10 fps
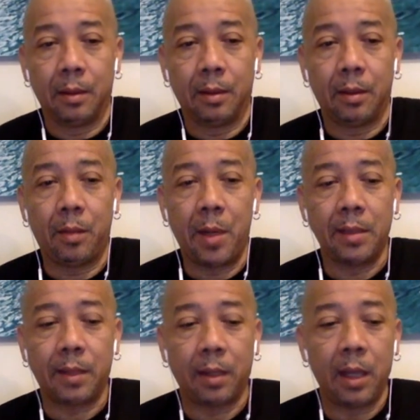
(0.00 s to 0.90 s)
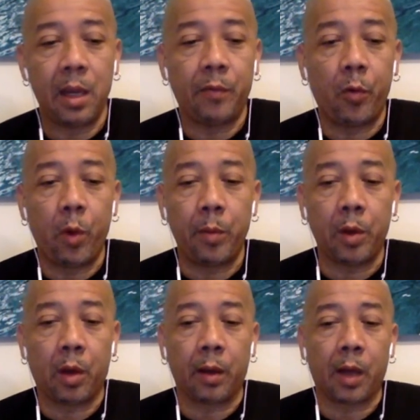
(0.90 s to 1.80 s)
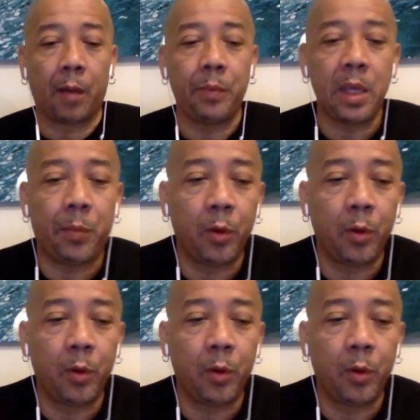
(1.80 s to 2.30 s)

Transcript: The man said, everywhere we go, people